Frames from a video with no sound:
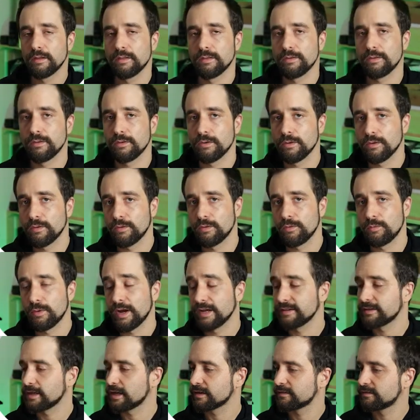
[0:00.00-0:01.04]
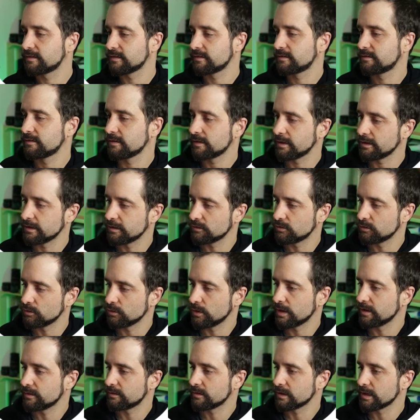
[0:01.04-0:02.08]
the right access that I need to do
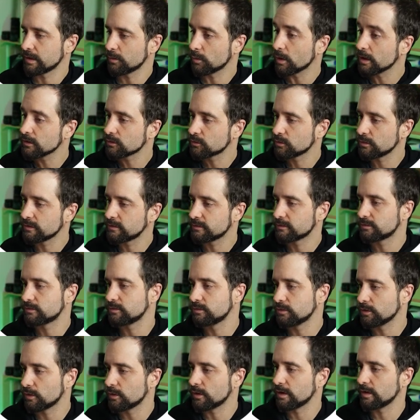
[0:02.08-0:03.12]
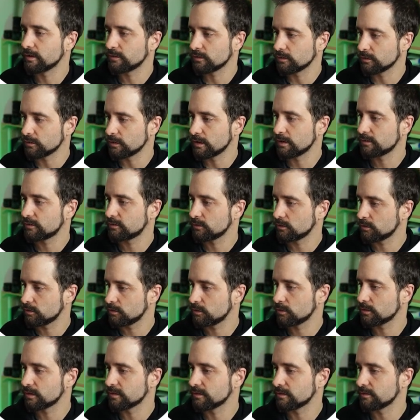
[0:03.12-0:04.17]
anything I want with sudo
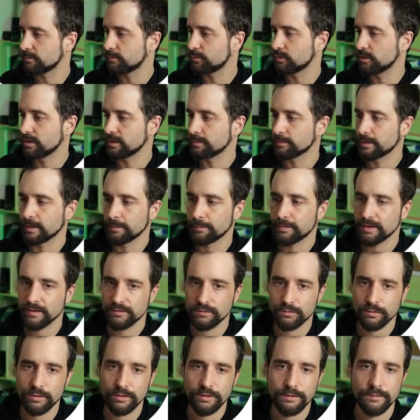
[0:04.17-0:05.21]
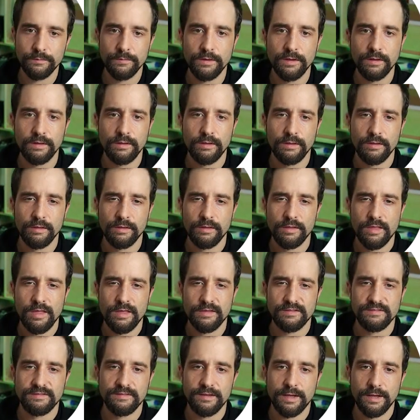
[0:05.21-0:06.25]
su and putting my password.
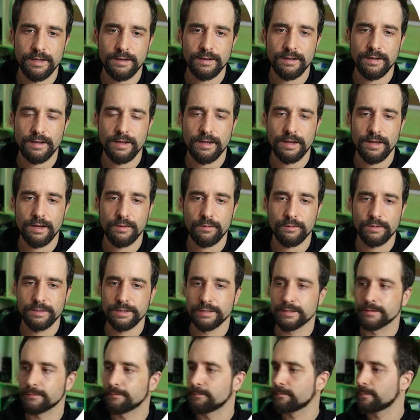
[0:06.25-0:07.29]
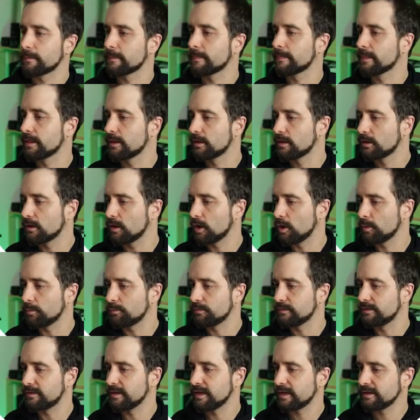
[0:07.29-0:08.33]
Then I will
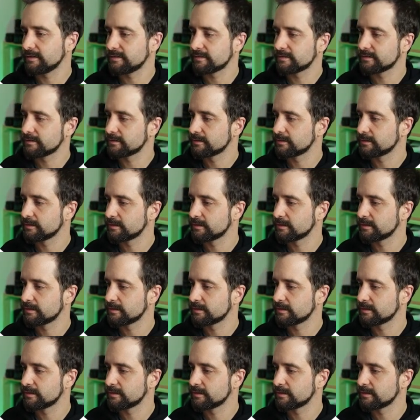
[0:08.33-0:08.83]
update